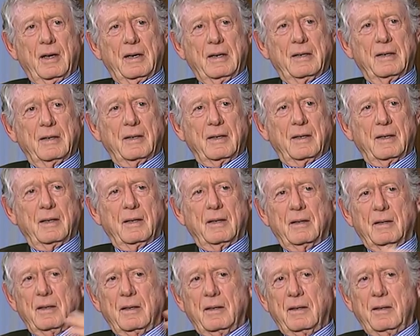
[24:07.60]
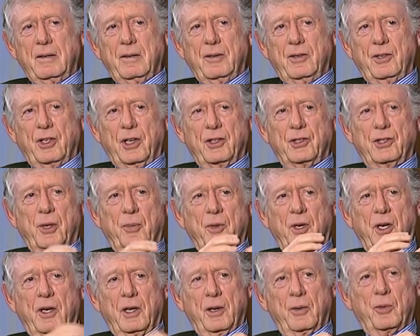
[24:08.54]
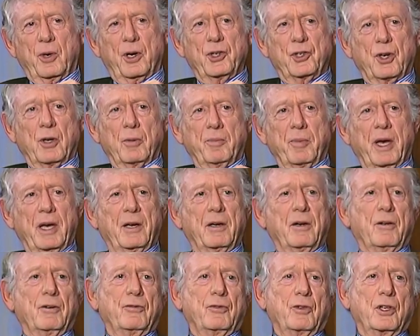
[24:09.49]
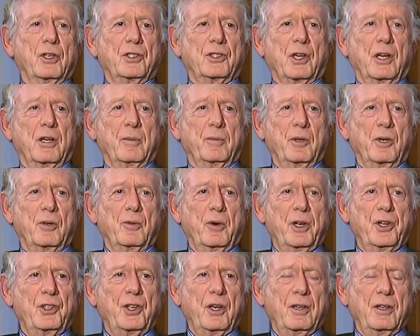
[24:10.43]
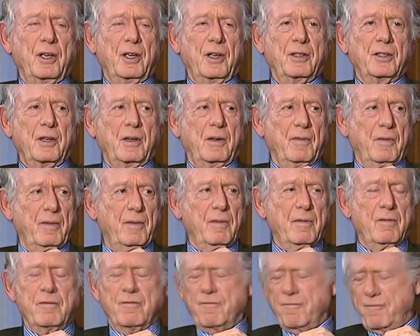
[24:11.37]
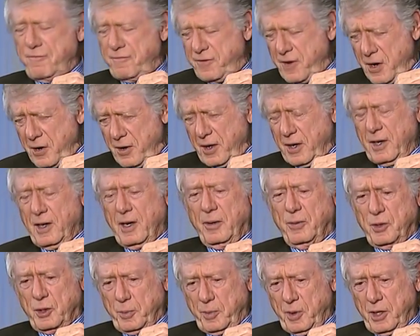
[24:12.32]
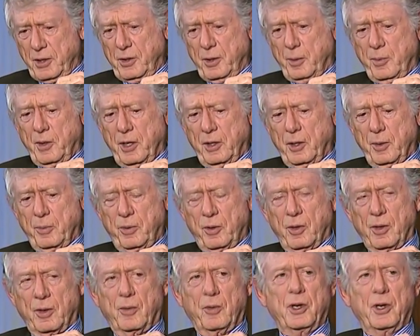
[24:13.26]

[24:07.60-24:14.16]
uh, you take someone like Rachel Maddow, for example. Rachel very bright, very bright. Theory, I was about to make the point.